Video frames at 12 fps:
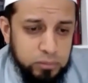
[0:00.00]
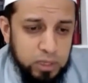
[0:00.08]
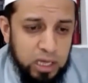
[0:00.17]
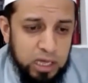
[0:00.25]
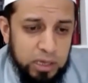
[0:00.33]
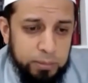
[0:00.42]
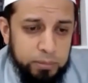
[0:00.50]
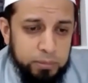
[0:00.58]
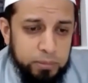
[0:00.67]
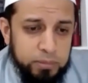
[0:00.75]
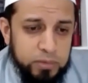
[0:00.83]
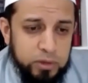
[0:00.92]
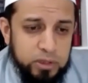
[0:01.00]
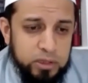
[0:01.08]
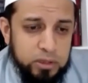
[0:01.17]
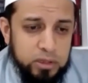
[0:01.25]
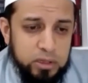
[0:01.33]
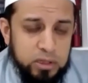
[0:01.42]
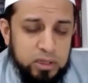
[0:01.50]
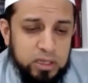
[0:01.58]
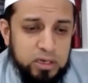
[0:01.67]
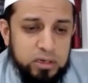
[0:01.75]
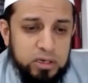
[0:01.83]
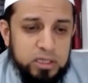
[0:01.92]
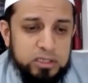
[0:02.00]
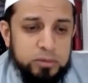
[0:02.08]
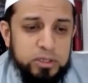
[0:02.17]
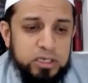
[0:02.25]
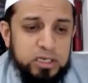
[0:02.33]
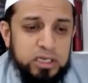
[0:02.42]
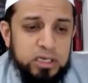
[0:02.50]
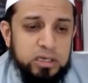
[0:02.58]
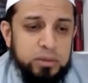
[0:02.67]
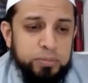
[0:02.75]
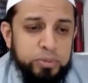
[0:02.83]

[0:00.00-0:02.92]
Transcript: Dhikr ultimately